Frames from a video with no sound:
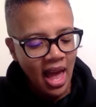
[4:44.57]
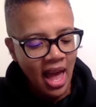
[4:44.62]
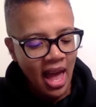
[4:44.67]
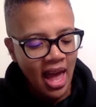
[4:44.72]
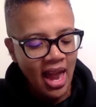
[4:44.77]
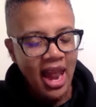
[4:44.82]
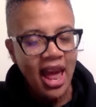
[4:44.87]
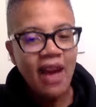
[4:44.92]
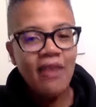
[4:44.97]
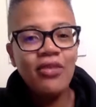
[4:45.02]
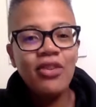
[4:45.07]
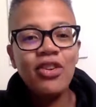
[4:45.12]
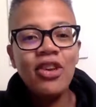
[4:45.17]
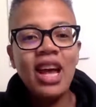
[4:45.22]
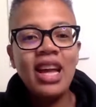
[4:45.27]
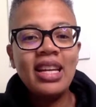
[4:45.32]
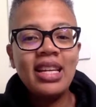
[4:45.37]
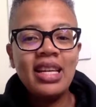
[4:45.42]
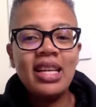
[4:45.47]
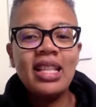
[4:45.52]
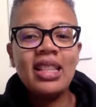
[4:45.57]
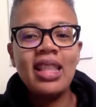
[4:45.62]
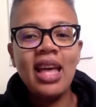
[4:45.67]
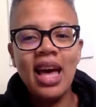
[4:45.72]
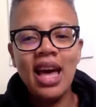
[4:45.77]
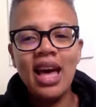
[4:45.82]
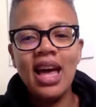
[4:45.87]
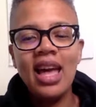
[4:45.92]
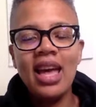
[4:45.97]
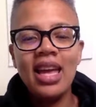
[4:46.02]
And after I did
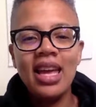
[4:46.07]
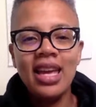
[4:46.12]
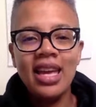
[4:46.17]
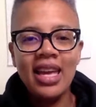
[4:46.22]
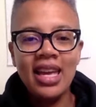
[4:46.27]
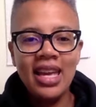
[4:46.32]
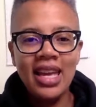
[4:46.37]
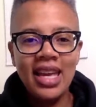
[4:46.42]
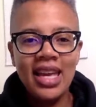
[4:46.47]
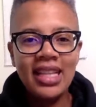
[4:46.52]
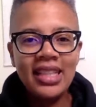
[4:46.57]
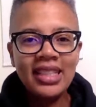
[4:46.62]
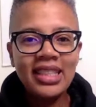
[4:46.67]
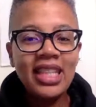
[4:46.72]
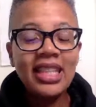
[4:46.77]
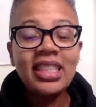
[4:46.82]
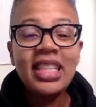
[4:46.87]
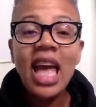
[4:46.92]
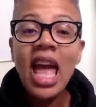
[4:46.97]
that, intense.